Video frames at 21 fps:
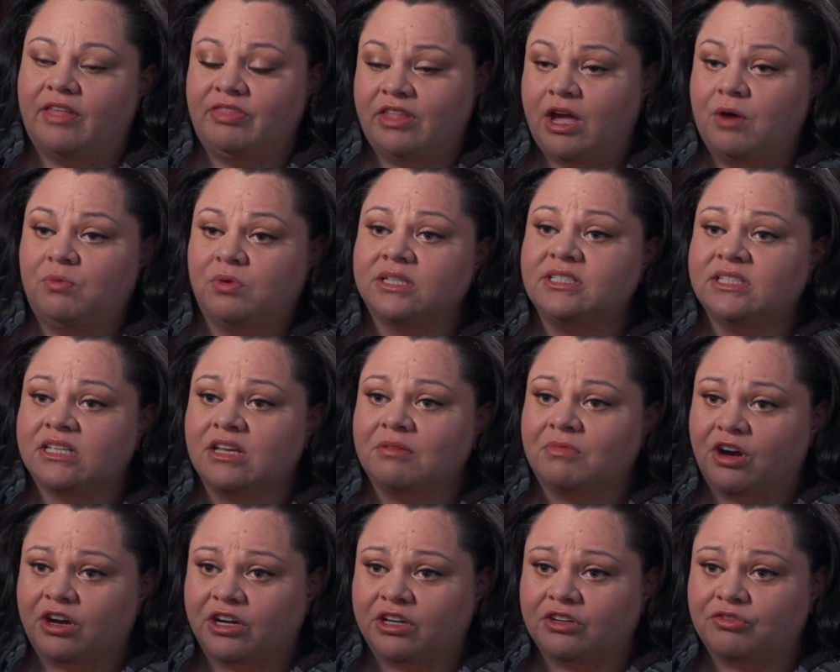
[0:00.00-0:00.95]
And that was the
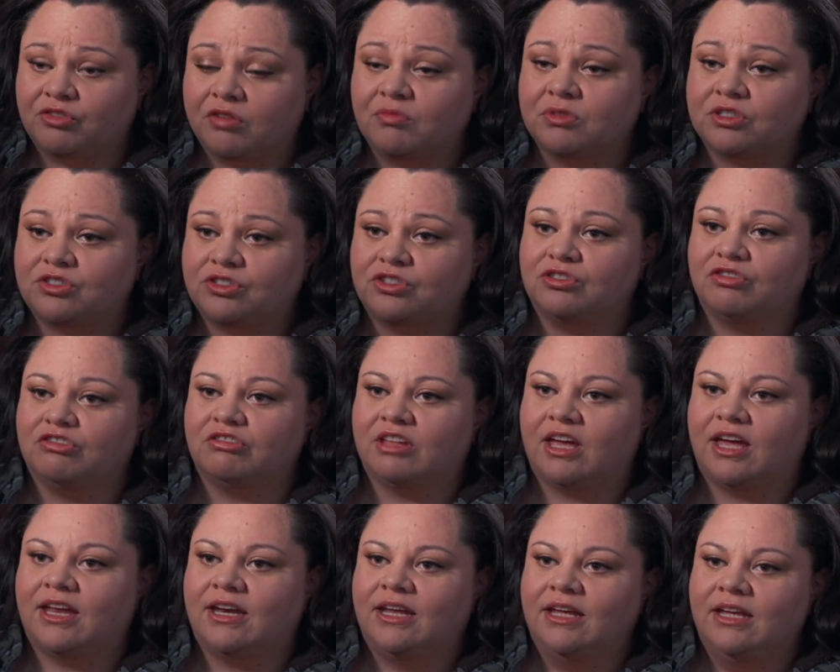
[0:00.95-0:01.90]
American dream, was to do
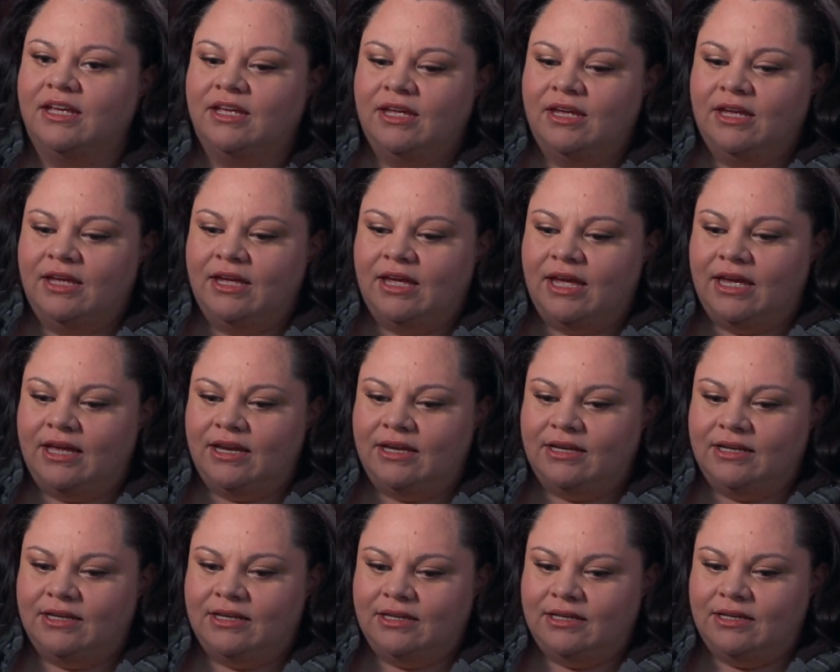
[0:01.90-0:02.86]
that.
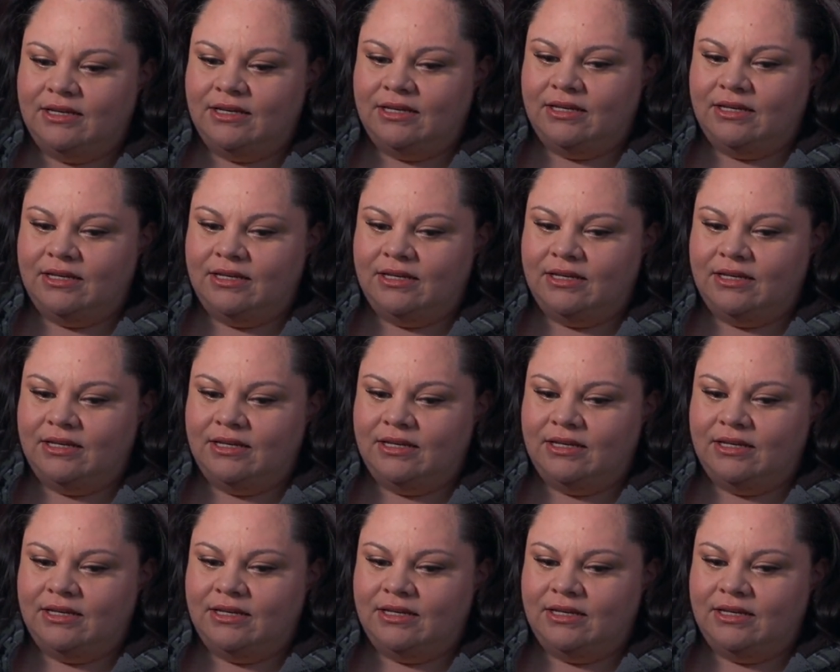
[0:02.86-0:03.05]
And